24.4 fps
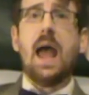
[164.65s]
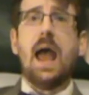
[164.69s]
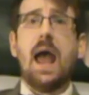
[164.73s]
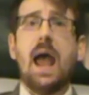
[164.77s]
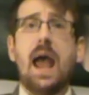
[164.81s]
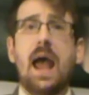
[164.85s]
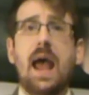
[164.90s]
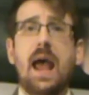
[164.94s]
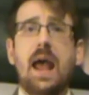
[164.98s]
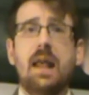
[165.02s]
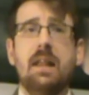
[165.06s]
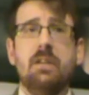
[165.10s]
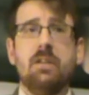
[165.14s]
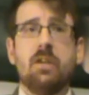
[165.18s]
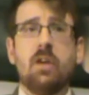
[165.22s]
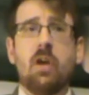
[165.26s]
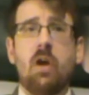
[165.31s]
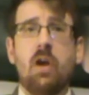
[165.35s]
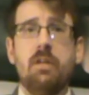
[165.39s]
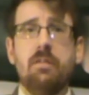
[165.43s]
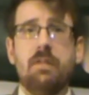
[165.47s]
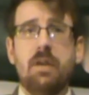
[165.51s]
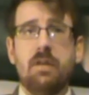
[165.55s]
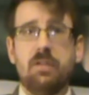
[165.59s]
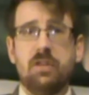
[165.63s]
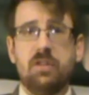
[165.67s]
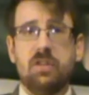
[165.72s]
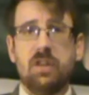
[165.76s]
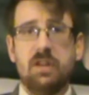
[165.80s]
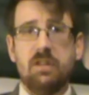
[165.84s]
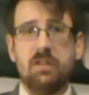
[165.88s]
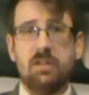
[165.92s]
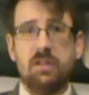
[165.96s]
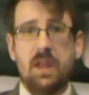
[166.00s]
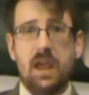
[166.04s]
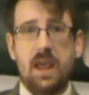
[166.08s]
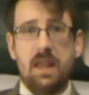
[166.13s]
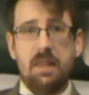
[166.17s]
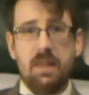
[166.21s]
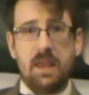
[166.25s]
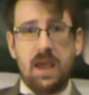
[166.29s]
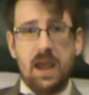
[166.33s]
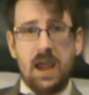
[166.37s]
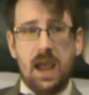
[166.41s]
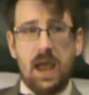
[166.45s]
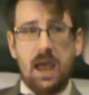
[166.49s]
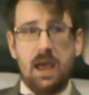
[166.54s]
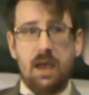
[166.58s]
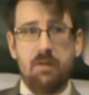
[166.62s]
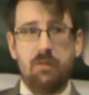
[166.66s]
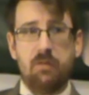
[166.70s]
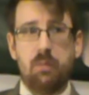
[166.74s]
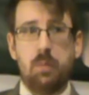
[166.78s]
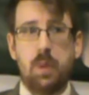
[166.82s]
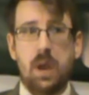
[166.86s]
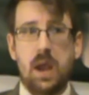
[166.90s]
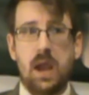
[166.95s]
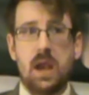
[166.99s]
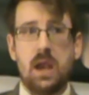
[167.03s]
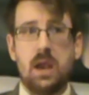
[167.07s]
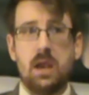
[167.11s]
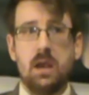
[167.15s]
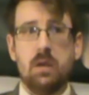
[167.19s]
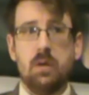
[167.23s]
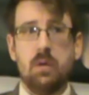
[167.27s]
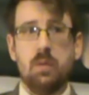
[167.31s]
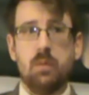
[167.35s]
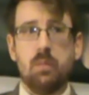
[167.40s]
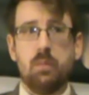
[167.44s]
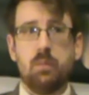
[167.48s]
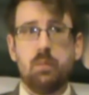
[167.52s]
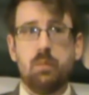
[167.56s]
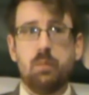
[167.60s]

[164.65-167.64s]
And kind of ever since then, they have been